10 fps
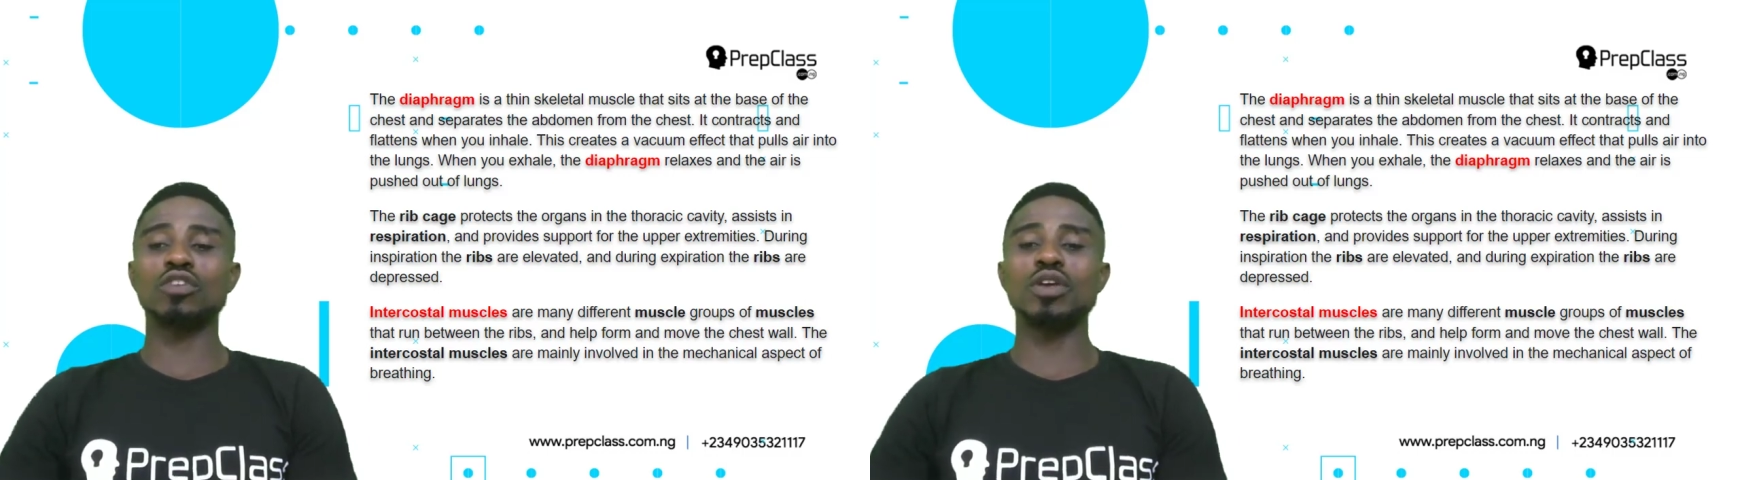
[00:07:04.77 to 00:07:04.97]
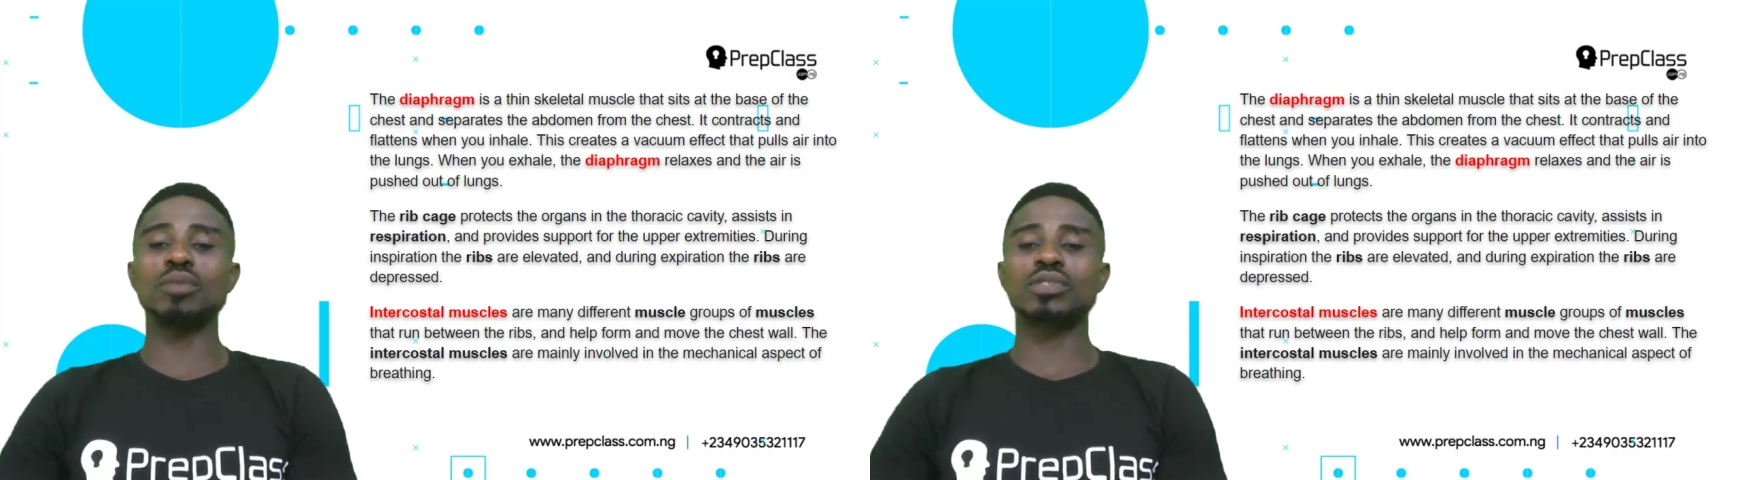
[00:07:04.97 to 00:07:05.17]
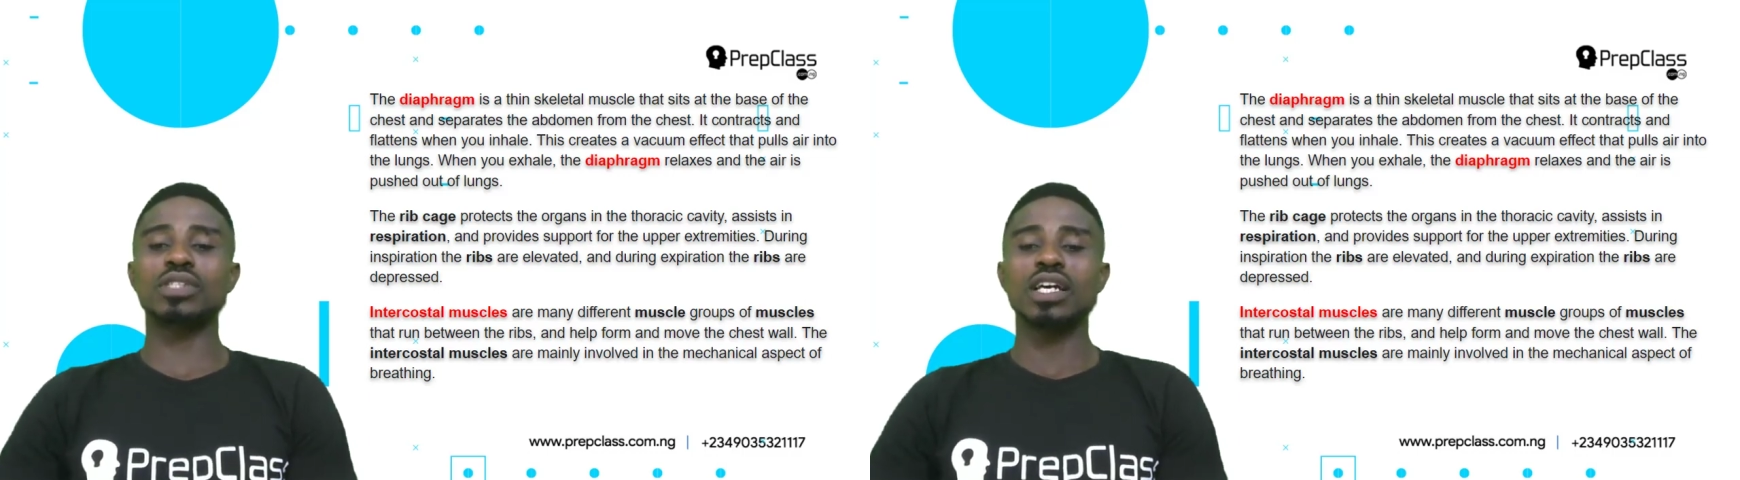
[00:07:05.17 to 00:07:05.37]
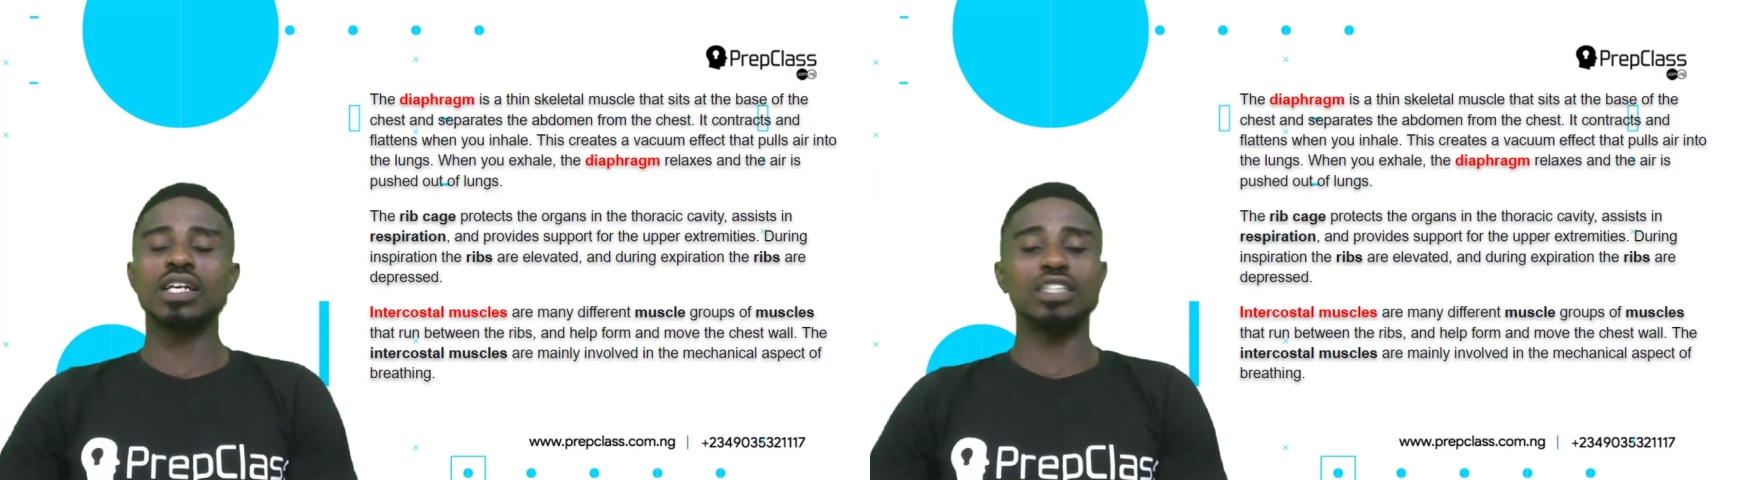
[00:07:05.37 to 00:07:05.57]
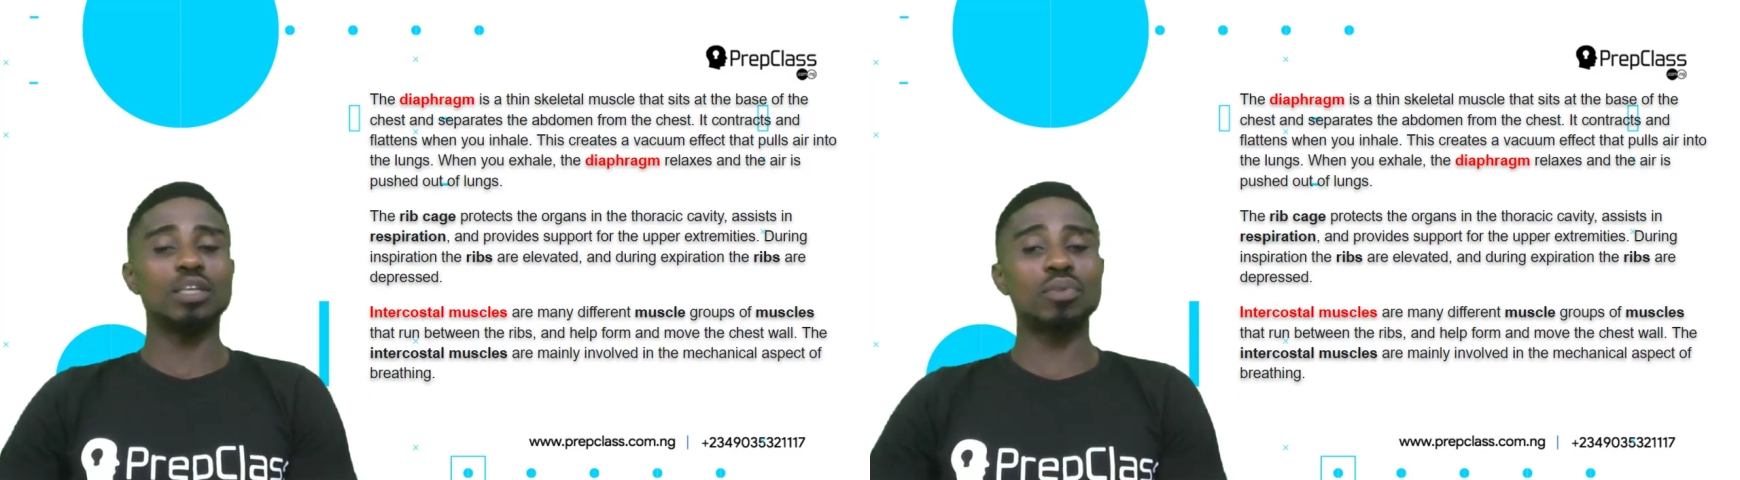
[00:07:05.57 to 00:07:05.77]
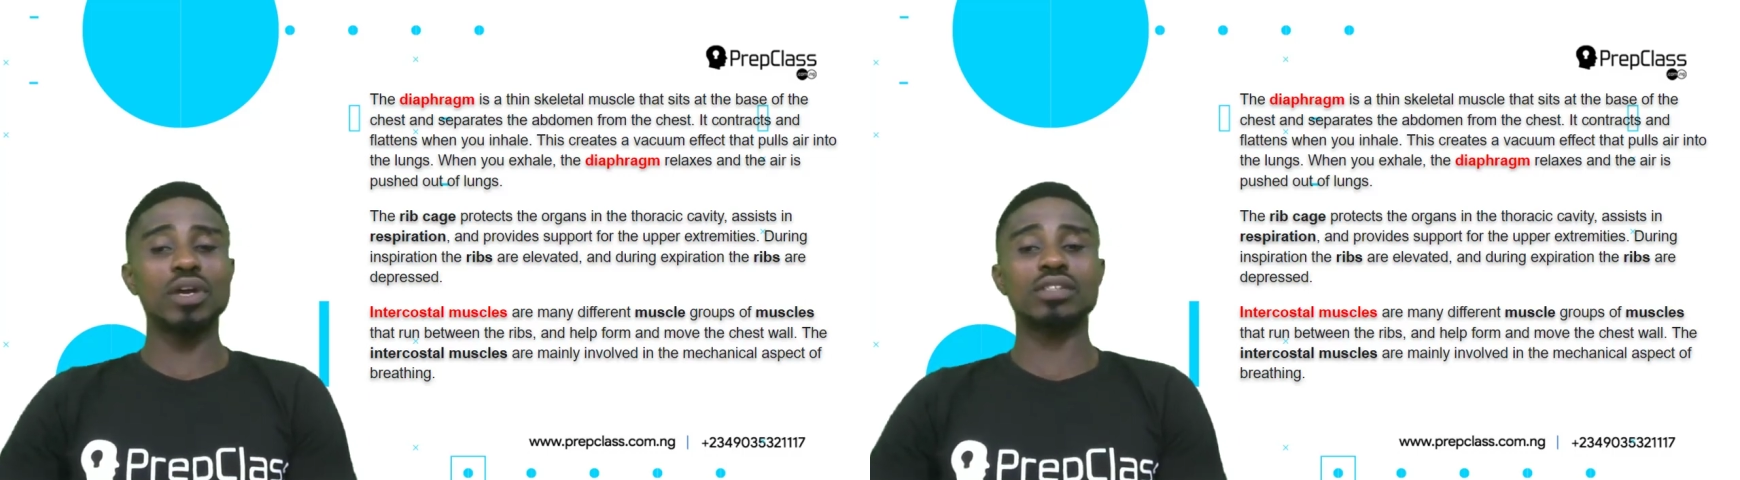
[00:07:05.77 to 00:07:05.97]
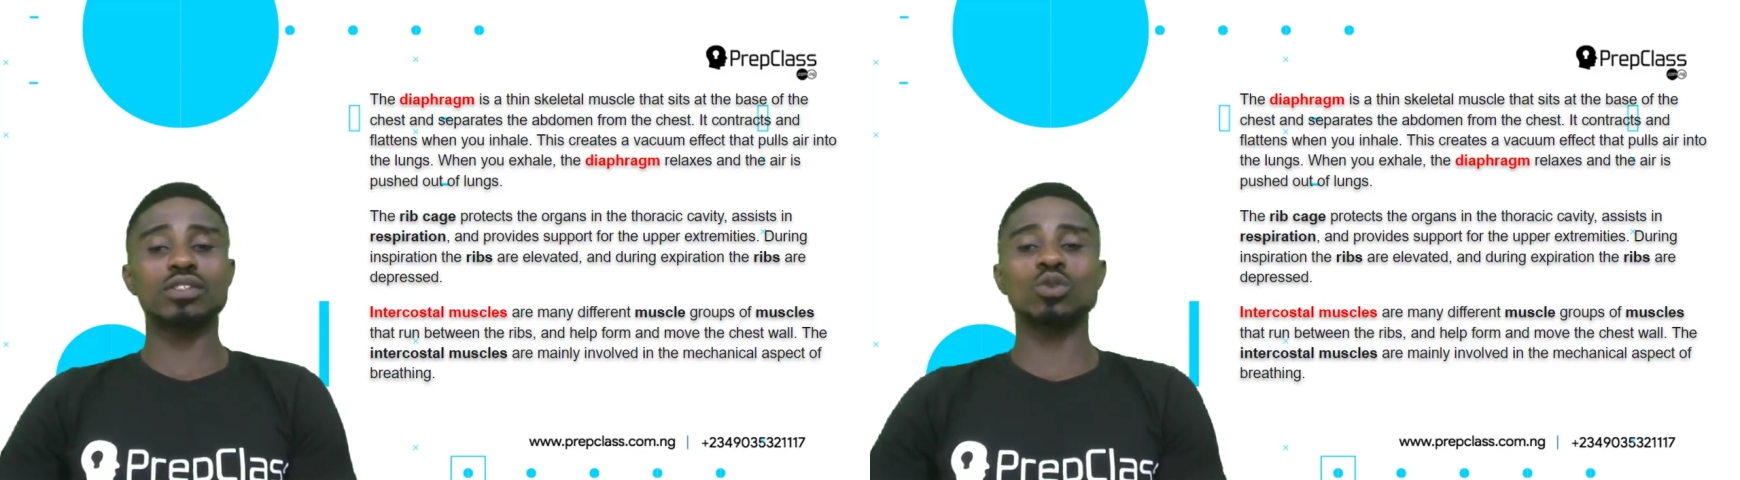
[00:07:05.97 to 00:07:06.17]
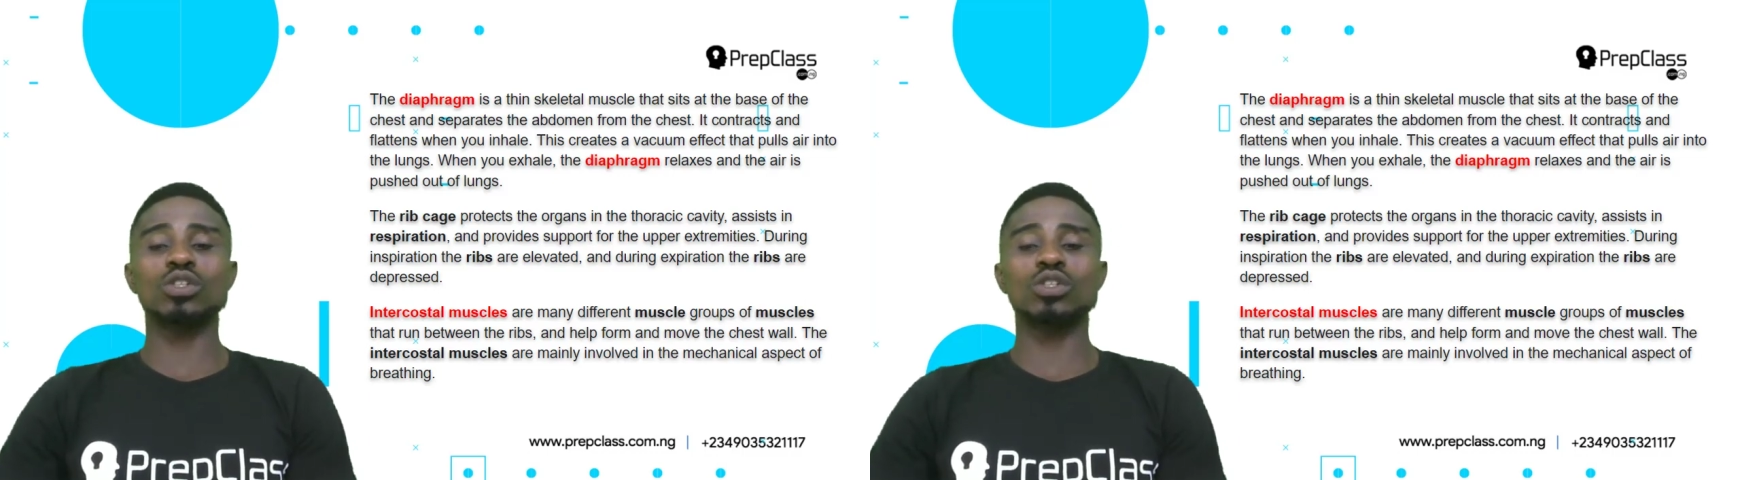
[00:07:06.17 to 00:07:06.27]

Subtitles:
the ribs depress.